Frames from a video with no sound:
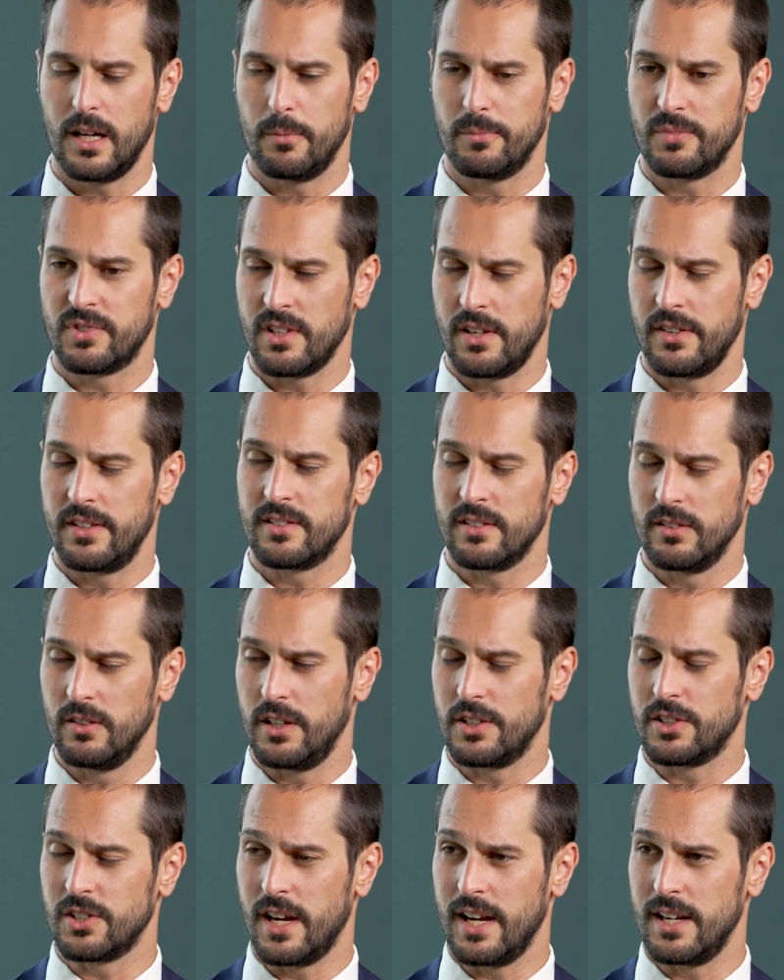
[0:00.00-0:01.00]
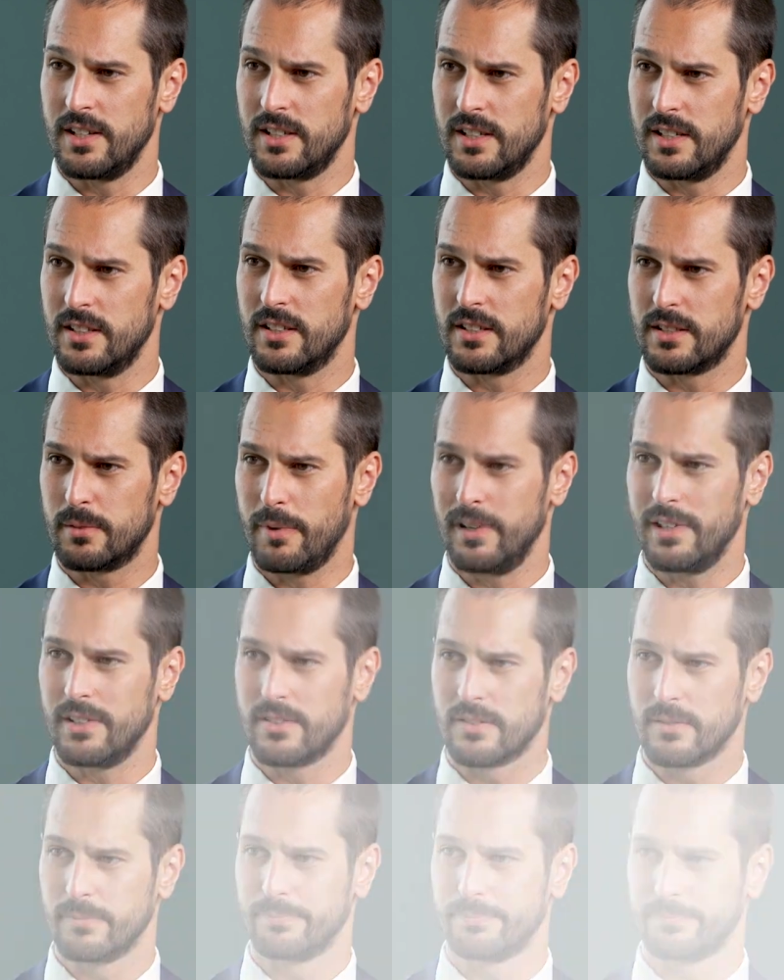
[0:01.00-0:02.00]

So there's a lot changing in this space.